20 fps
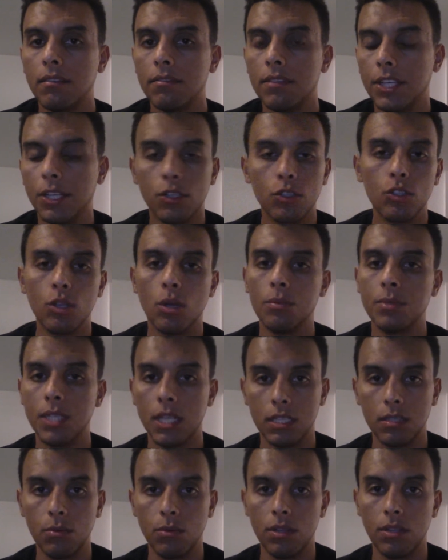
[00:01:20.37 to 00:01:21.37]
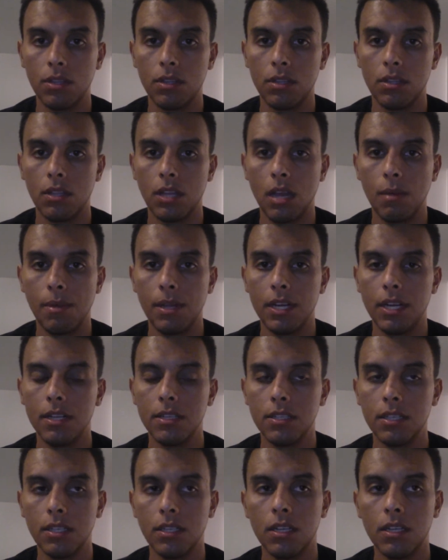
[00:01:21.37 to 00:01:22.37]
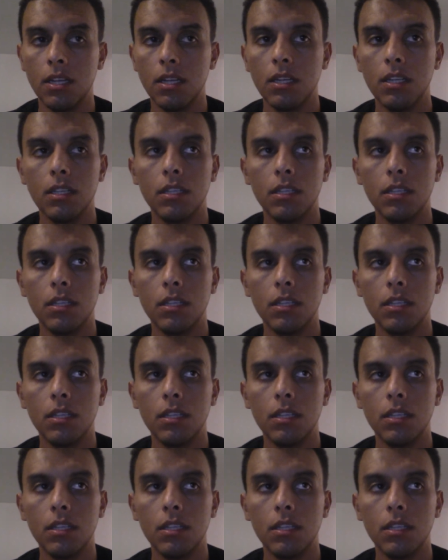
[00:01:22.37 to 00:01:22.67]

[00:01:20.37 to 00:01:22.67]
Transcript: that you're so obsessed with? I mean, is it,